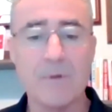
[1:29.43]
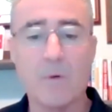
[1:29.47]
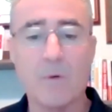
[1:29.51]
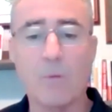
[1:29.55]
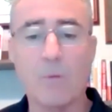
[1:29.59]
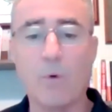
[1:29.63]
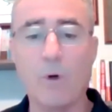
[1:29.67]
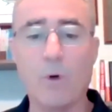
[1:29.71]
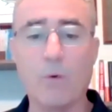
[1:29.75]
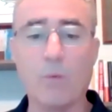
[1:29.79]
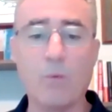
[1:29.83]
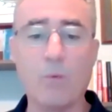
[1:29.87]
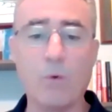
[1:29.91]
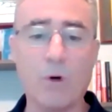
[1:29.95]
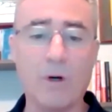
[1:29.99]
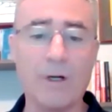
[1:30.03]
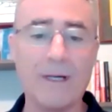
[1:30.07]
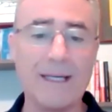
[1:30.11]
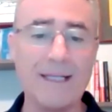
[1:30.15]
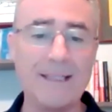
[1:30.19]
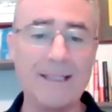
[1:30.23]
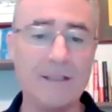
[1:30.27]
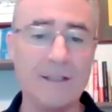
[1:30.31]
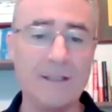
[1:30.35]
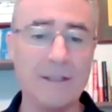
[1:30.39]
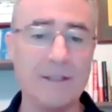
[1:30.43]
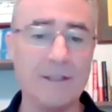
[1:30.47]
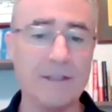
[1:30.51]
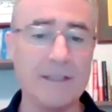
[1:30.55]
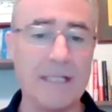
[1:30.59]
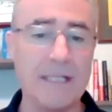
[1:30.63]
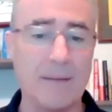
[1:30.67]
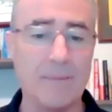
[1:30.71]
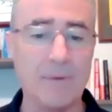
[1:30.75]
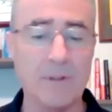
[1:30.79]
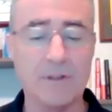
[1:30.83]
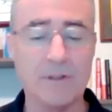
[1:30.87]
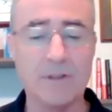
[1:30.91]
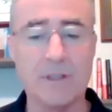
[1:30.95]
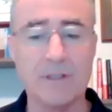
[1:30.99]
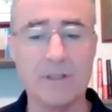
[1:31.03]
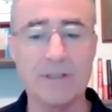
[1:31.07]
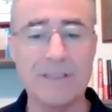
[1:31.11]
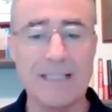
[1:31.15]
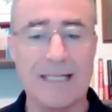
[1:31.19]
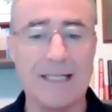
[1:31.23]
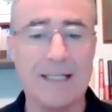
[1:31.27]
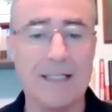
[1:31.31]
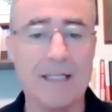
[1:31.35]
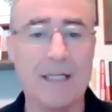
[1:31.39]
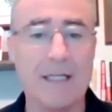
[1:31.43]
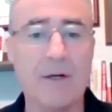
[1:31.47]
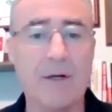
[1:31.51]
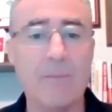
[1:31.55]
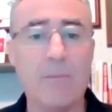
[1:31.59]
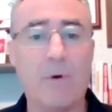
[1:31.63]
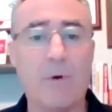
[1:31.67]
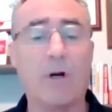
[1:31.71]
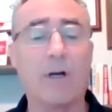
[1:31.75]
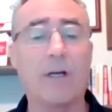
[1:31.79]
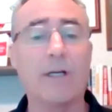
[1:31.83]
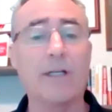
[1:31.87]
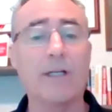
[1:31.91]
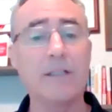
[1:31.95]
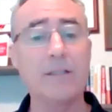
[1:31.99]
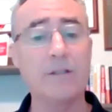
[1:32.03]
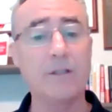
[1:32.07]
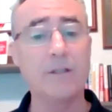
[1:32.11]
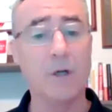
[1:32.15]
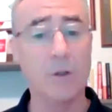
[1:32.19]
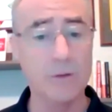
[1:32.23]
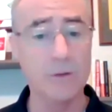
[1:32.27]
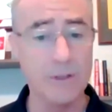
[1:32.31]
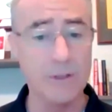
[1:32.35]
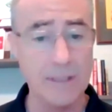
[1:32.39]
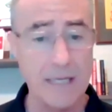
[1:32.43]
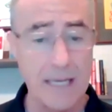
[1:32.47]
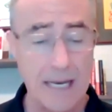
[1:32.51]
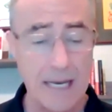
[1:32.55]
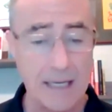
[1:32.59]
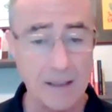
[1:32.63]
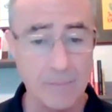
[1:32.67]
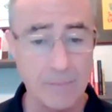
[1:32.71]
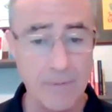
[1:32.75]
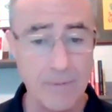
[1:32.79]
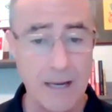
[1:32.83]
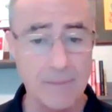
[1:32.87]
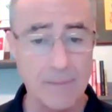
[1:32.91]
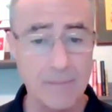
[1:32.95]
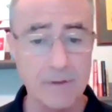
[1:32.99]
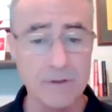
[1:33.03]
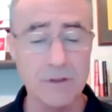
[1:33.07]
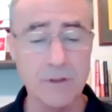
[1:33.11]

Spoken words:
We're working to establish our secondary market in Dothan, Alabama.